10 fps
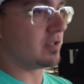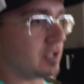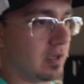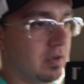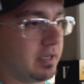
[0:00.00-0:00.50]

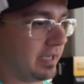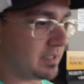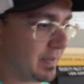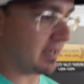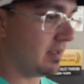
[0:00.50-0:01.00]
So he's
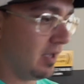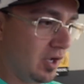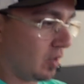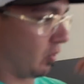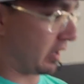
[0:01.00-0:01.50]
been
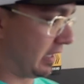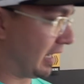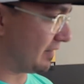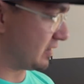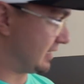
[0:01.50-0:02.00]
working here
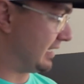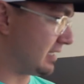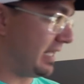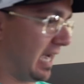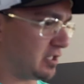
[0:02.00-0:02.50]
ever since,
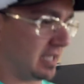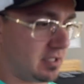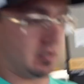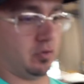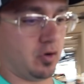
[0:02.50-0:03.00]
and he actually has
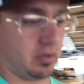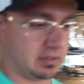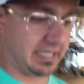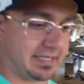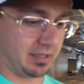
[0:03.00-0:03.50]
his own little
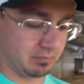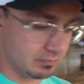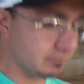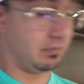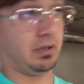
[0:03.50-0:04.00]
detailing,
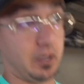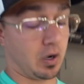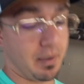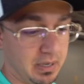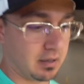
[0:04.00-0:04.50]

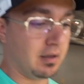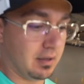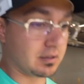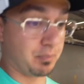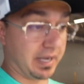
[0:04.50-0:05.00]
the